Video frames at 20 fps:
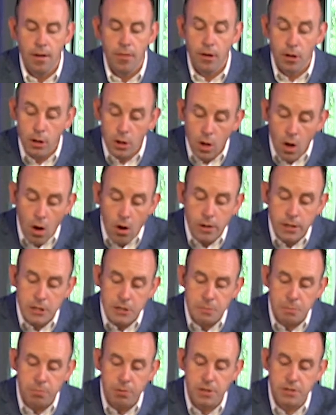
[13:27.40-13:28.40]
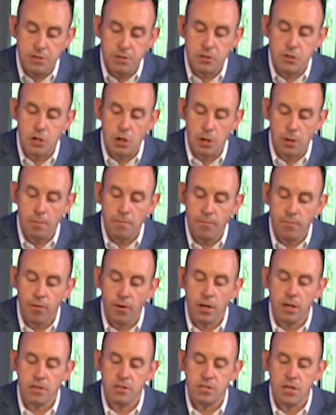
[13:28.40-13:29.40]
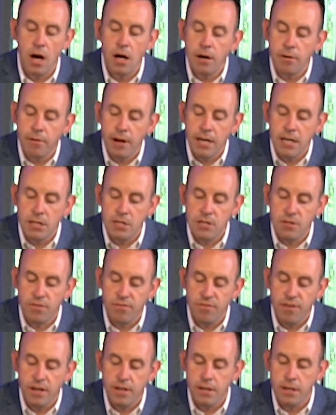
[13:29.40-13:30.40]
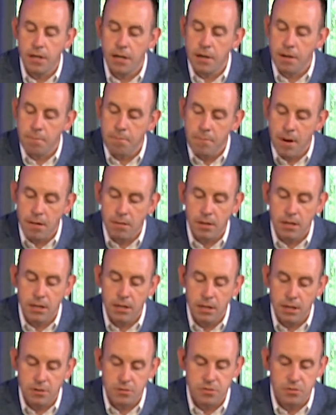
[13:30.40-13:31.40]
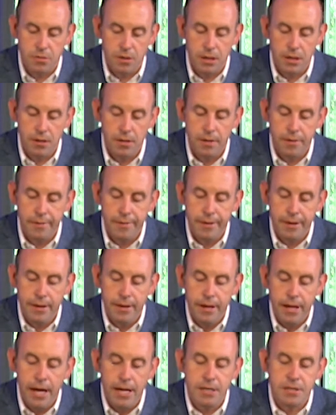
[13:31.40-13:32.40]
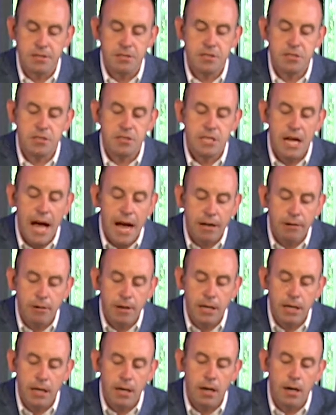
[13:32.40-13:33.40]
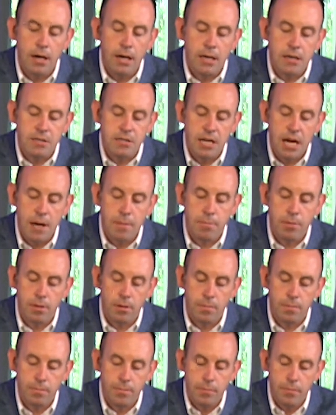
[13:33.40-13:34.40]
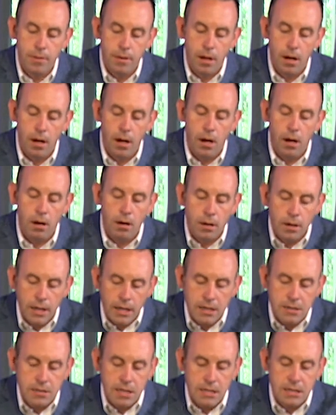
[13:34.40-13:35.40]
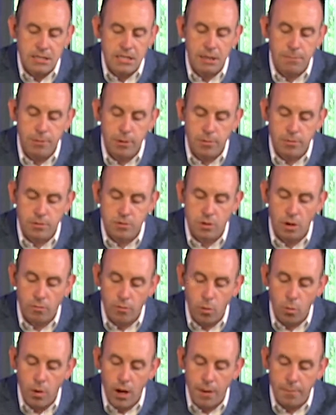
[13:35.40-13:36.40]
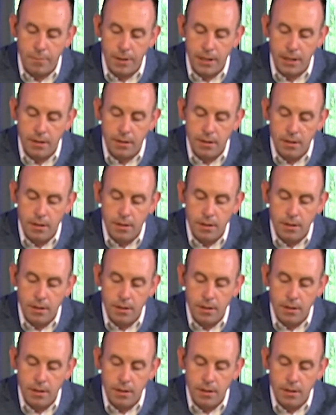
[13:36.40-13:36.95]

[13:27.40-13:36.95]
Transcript: The longest prison term for an exonerated defendant in American history. And a staggering example was overwhelming.